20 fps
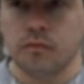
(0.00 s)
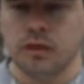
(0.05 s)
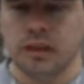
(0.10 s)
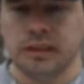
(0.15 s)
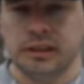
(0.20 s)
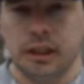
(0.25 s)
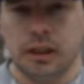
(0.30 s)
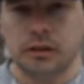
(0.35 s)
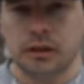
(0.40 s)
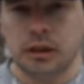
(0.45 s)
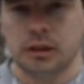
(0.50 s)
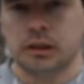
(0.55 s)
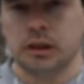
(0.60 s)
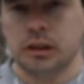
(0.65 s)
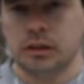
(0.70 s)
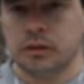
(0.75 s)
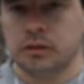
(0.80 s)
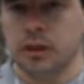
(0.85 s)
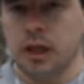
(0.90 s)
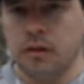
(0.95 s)
Sound does
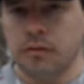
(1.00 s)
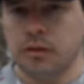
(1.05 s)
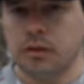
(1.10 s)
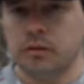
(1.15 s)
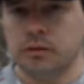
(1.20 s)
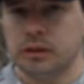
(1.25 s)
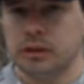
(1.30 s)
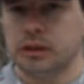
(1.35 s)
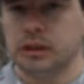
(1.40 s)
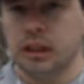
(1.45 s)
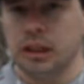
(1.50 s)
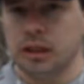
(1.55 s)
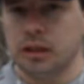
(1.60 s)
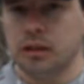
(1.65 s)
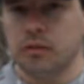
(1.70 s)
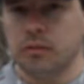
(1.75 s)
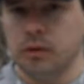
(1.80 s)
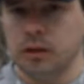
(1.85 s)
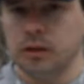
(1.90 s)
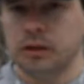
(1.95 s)
have travel when you're sitting in
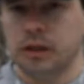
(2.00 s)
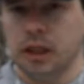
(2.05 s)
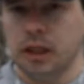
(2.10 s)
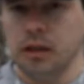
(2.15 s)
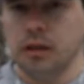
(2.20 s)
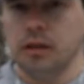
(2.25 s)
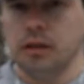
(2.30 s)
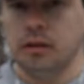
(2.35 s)
the woods, eh?